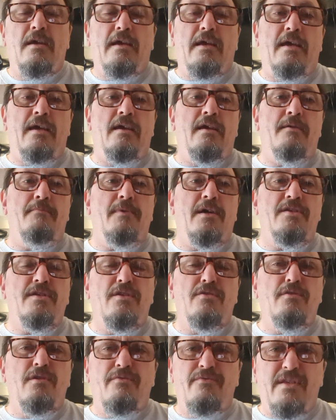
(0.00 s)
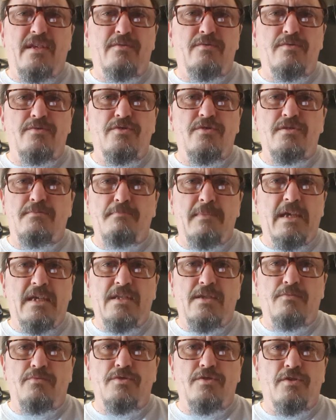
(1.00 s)
I don't know if this was just me
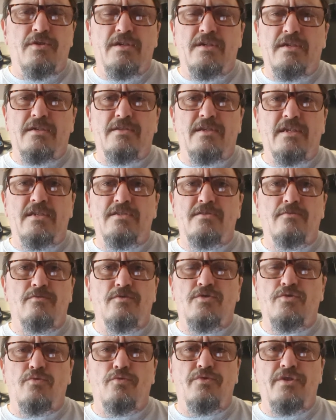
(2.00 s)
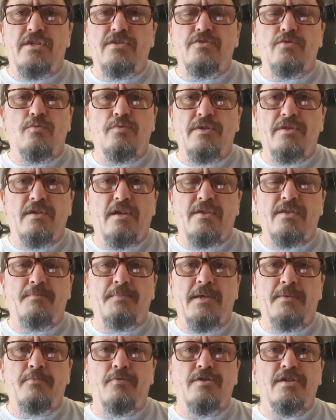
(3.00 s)
that was looking at this or saw this, or whether other
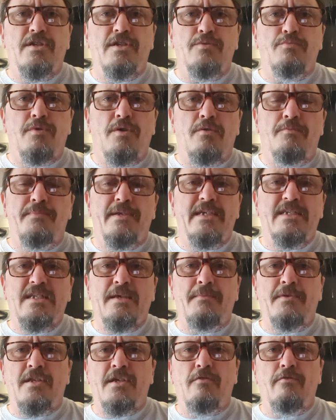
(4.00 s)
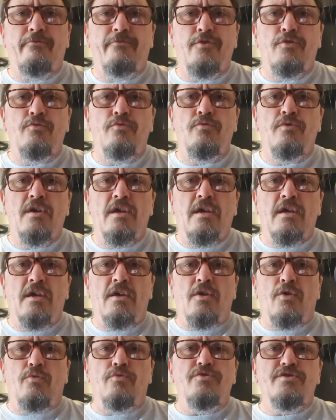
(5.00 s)
people did as well. Please let me know if you
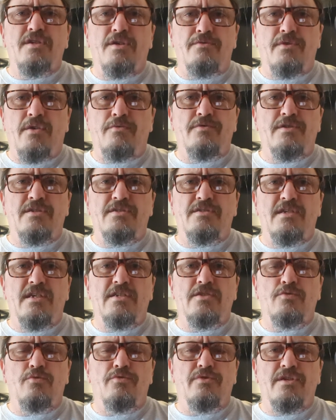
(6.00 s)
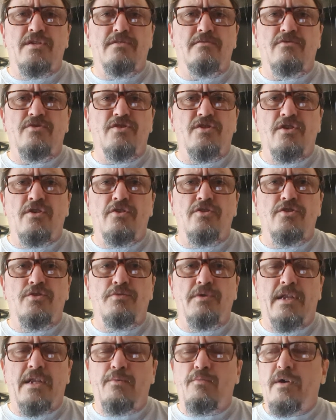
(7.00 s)
also noticed this or this concerned
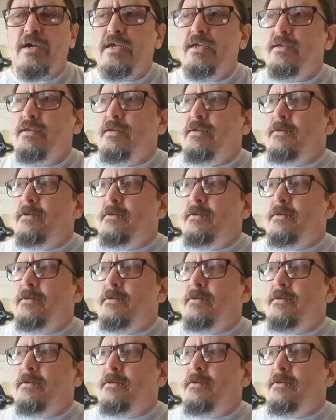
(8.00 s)
you in any way.